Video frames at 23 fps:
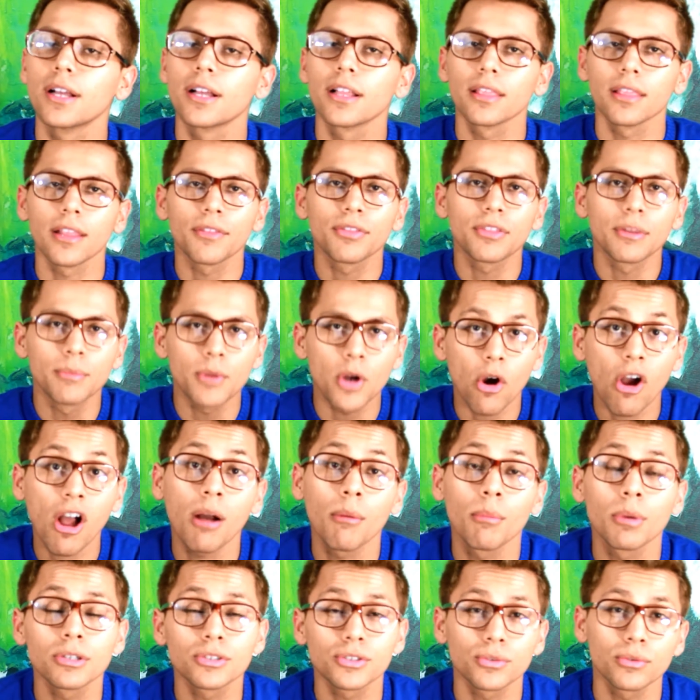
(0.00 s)
Let them know how
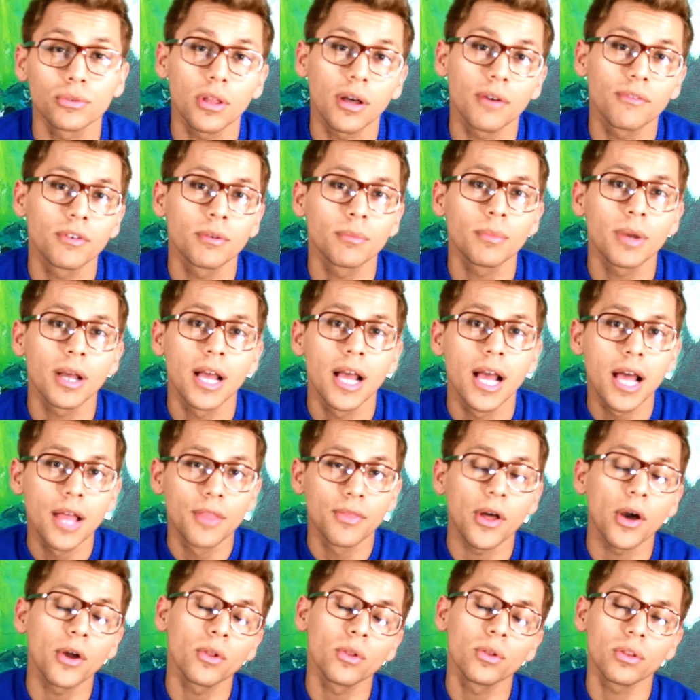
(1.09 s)
much you love them.
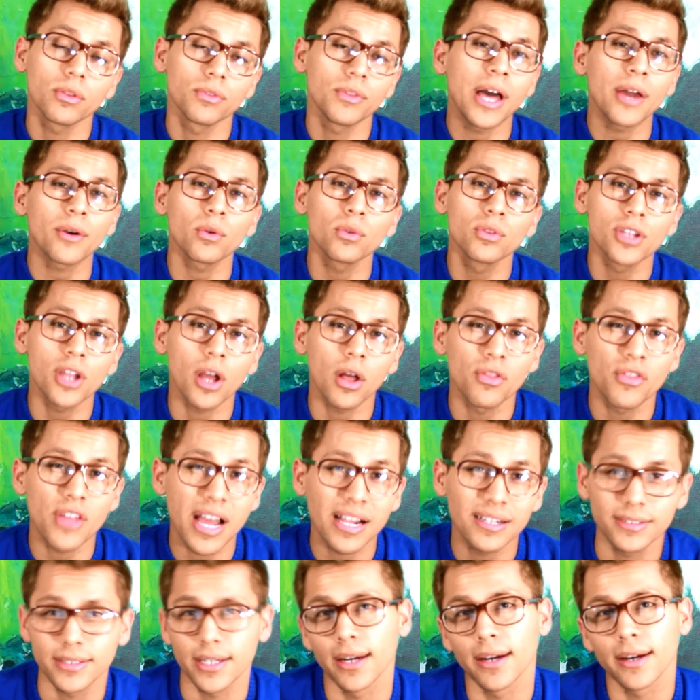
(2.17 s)
Now, not only on that
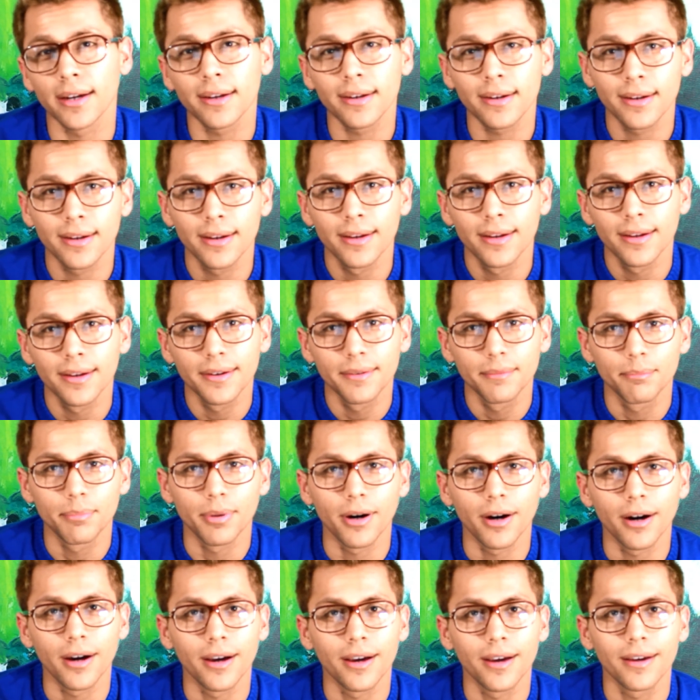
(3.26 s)
day,
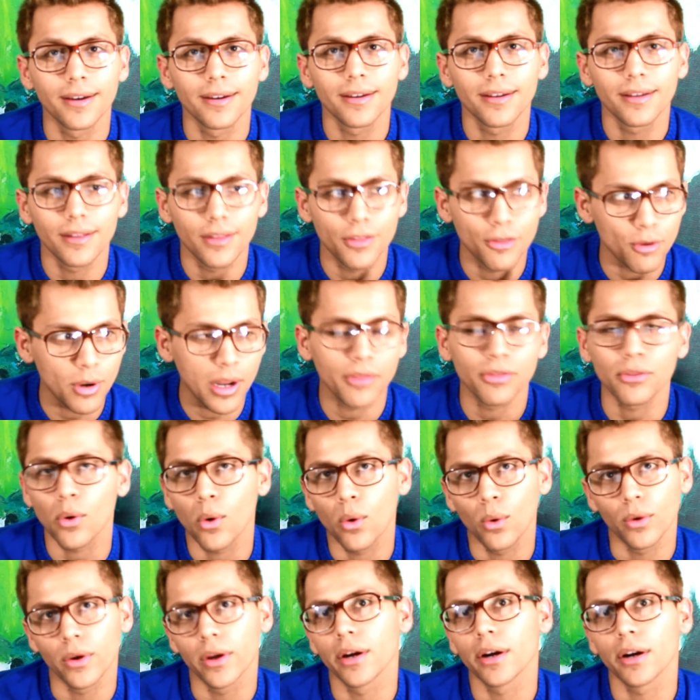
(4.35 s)
but throughout the
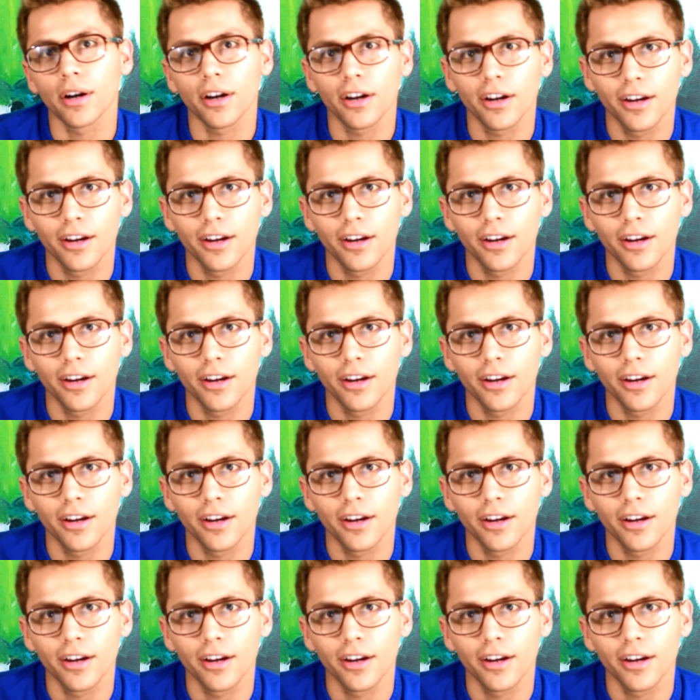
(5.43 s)
whole year.